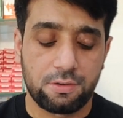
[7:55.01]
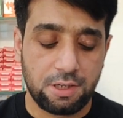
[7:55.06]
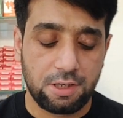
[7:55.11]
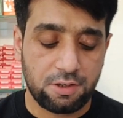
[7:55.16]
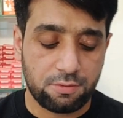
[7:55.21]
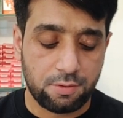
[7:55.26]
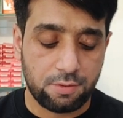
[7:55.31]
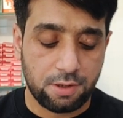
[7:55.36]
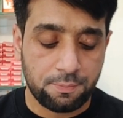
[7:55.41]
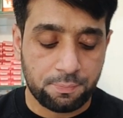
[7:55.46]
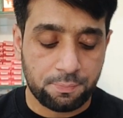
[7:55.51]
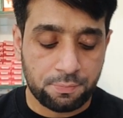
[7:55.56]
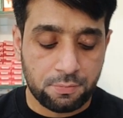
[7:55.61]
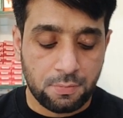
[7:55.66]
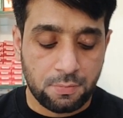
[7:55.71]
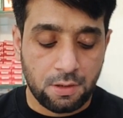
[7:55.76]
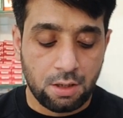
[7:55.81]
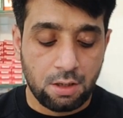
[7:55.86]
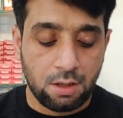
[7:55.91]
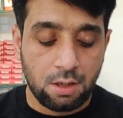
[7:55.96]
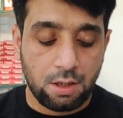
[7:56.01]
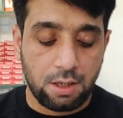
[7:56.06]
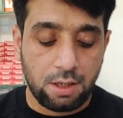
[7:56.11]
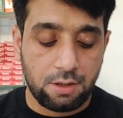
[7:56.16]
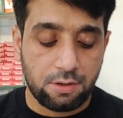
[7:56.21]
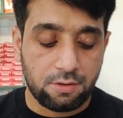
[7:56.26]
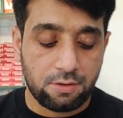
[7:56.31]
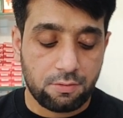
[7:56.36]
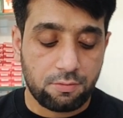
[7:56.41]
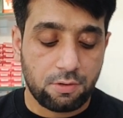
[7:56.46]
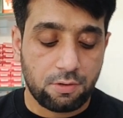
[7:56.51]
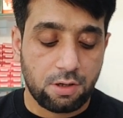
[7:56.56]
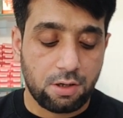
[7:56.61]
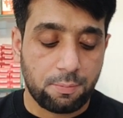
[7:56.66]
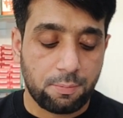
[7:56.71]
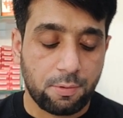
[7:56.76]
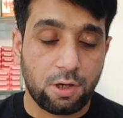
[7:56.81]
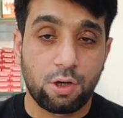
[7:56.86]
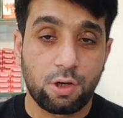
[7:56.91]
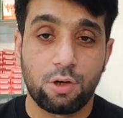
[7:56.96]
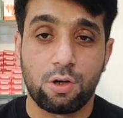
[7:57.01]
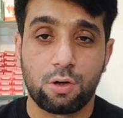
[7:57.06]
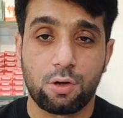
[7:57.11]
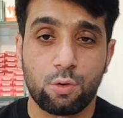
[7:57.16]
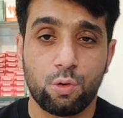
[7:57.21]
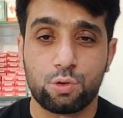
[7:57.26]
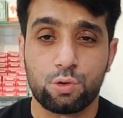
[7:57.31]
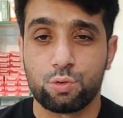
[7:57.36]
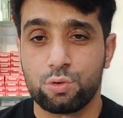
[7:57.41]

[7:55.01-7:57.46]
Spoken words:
That's why it doesn't go